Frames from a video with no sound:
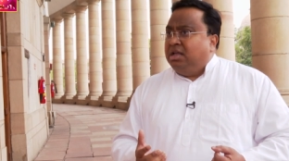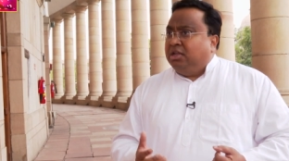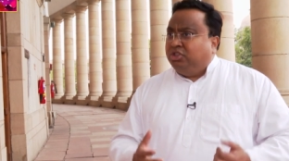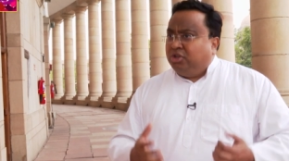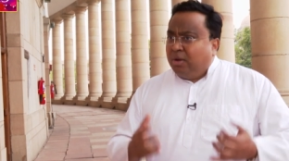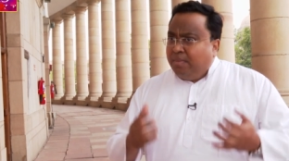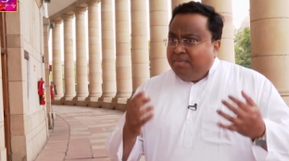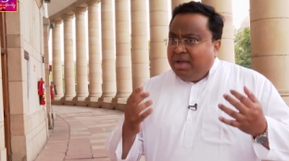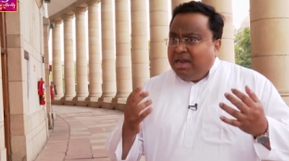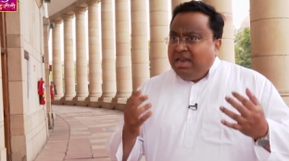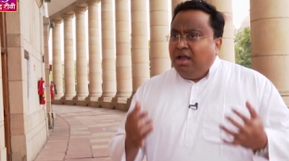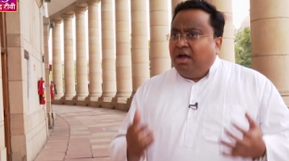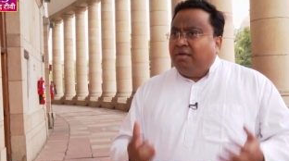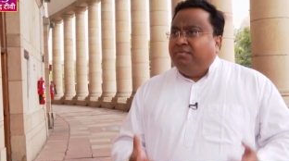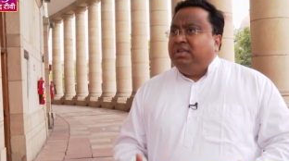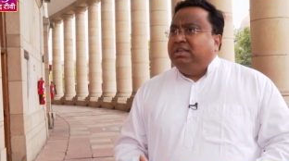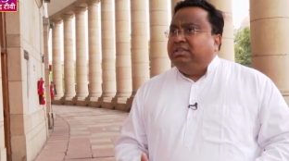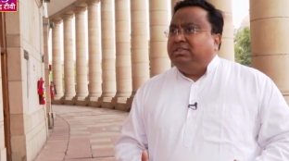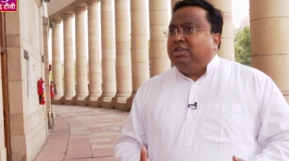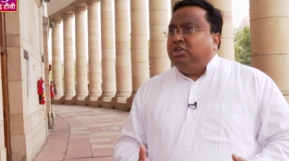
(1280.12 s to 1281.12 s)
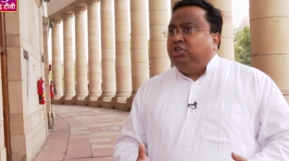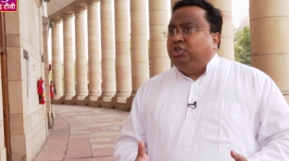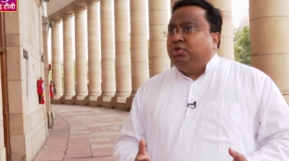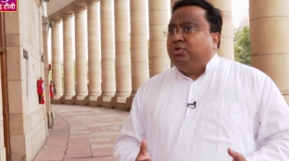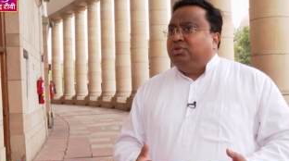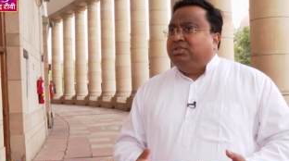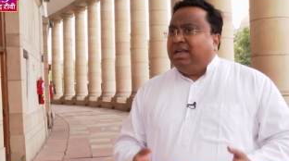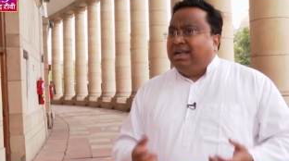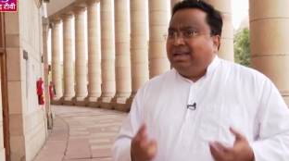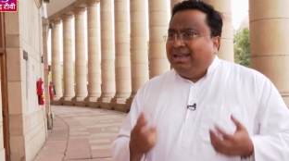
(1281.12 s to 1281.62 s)
So many of these
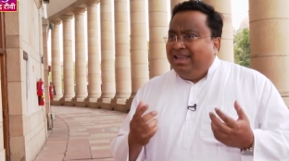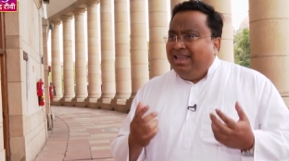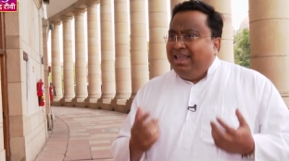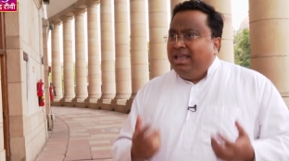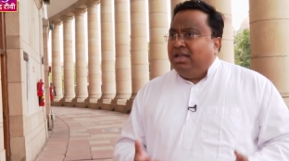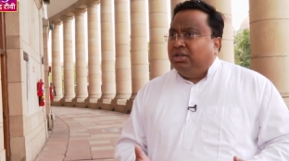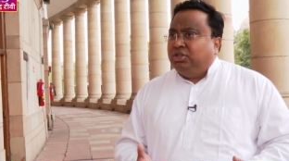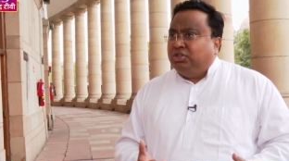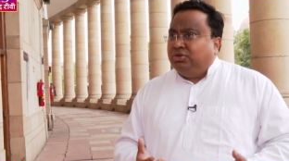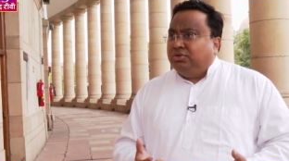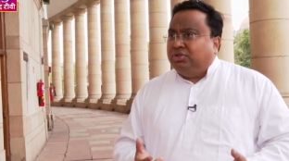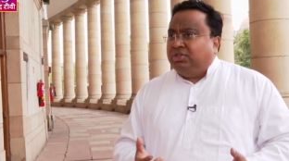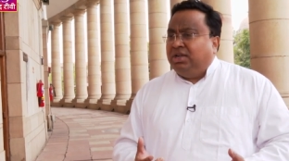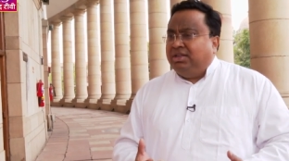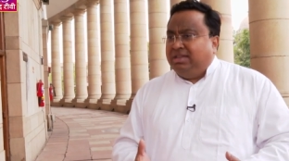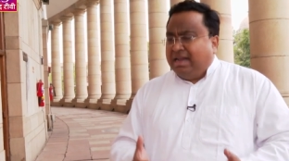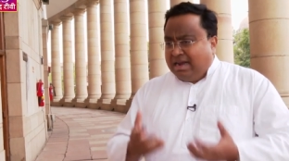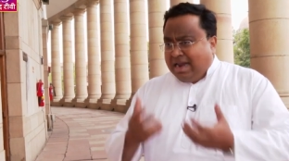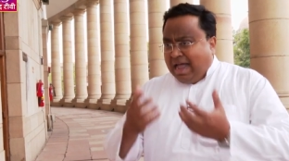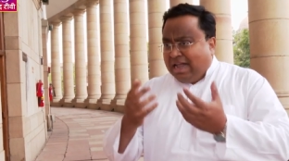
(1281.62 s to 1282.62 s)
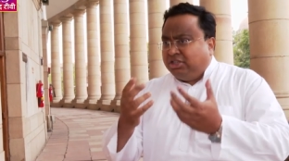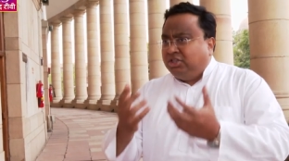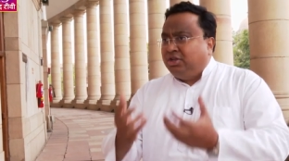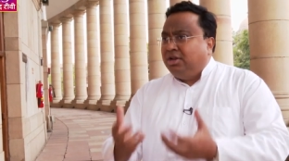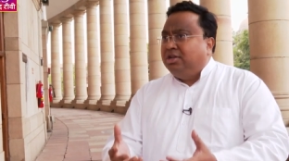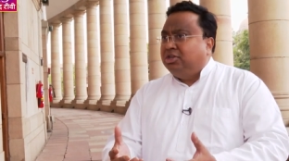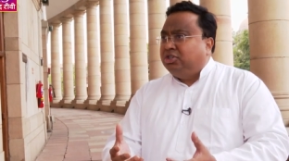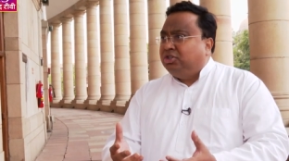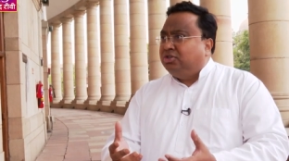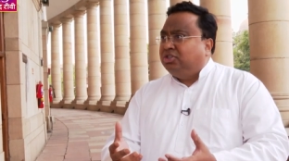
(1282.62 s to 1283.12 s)
issues are key issues. They're
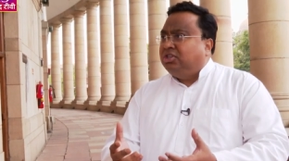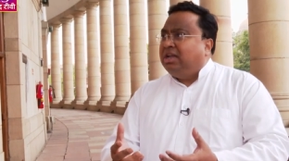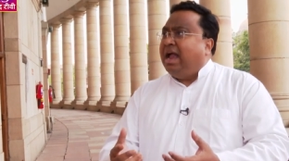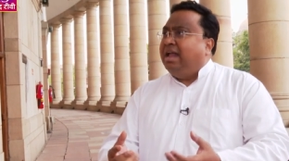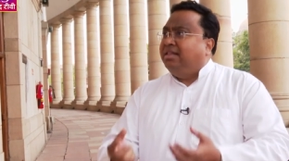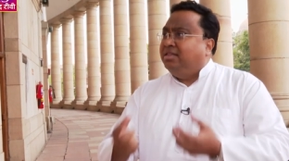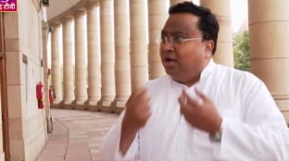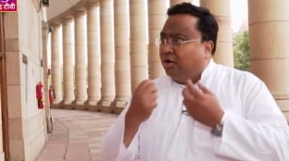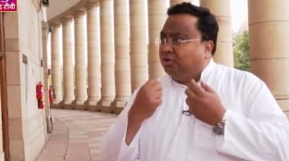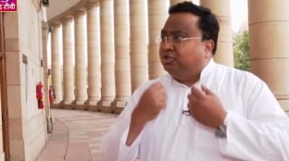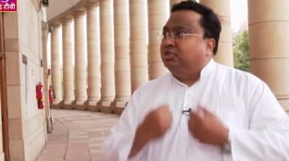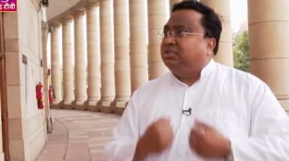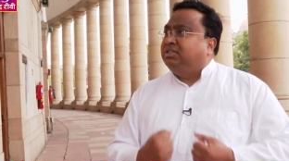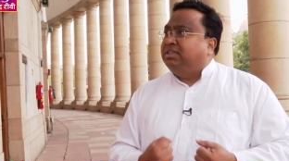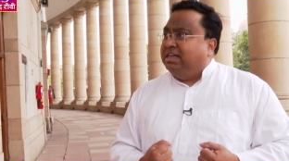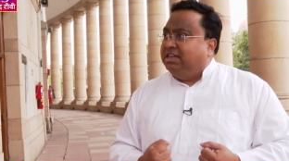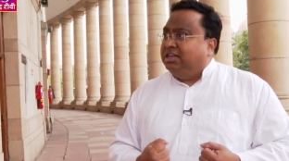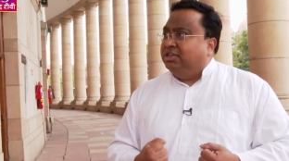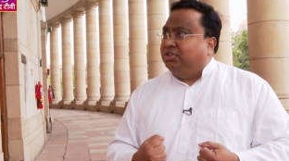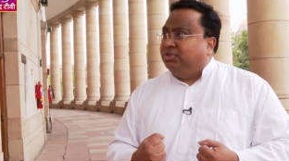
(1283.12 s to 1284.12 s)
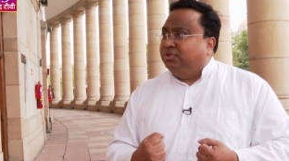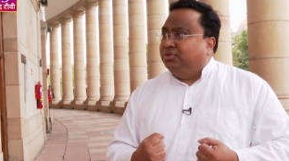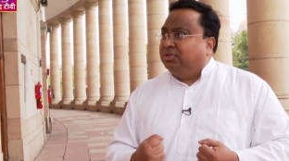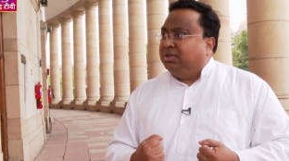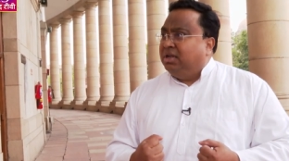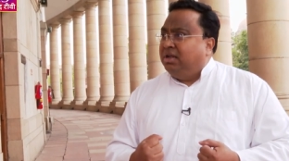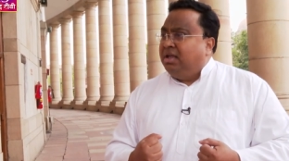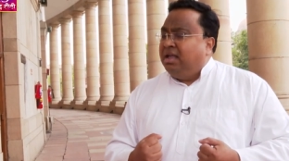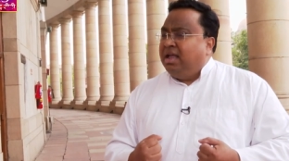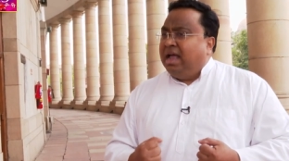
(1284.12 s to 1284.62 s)
national issues and they're also state issues.
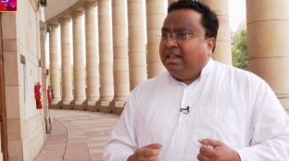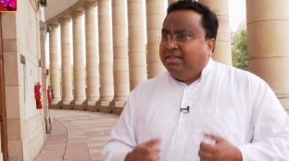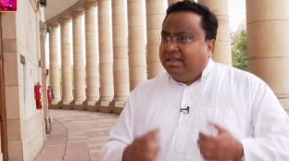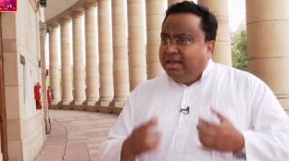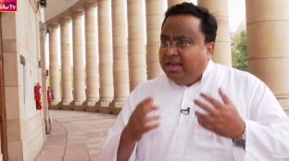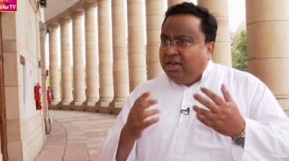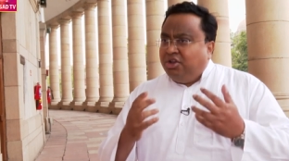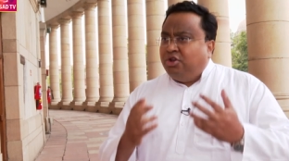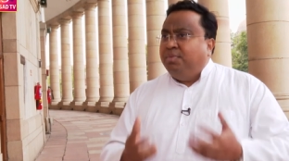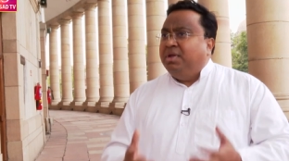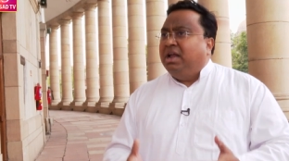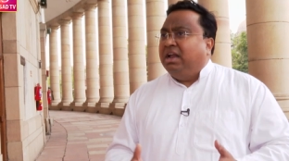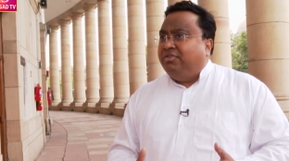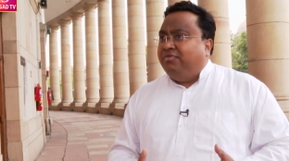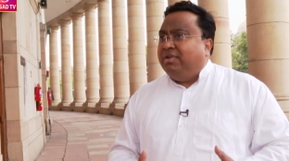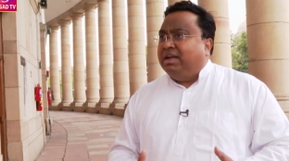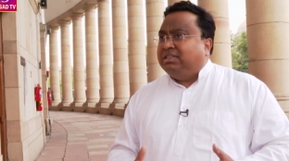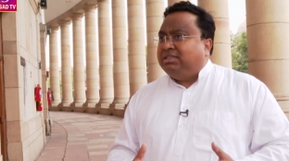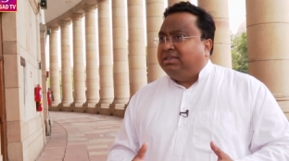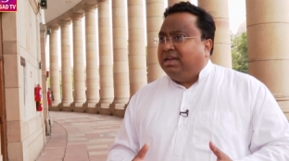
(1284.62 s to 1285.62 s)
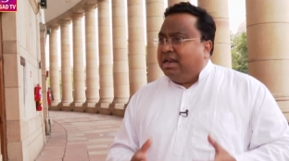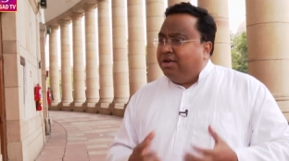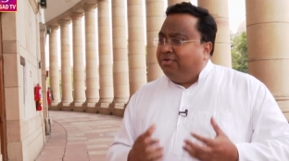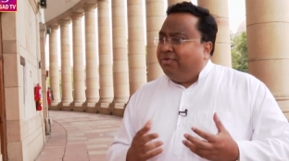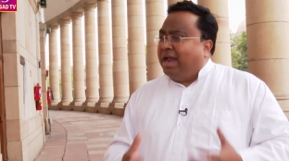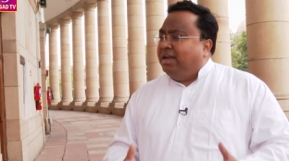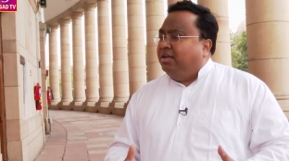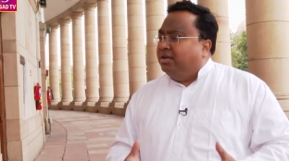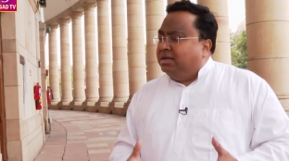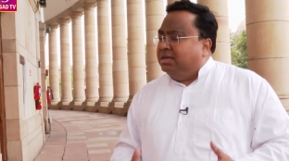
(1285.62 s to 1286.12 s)
And they need to be addressed in
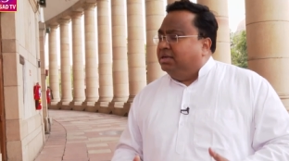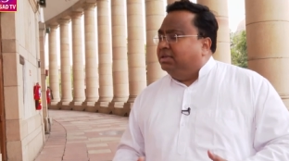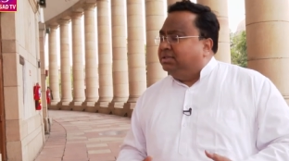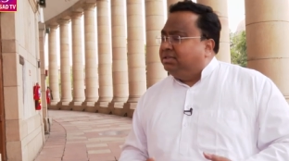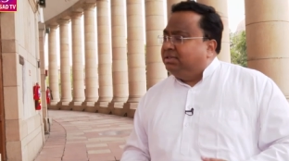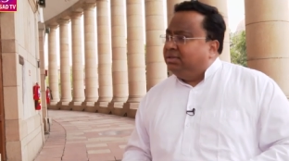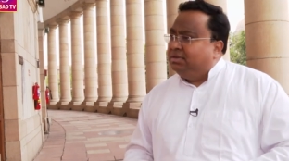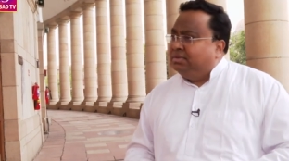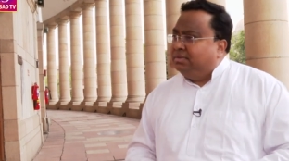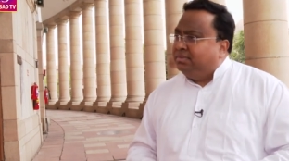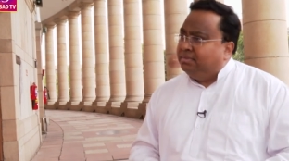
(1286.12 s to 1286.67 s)
right earnest.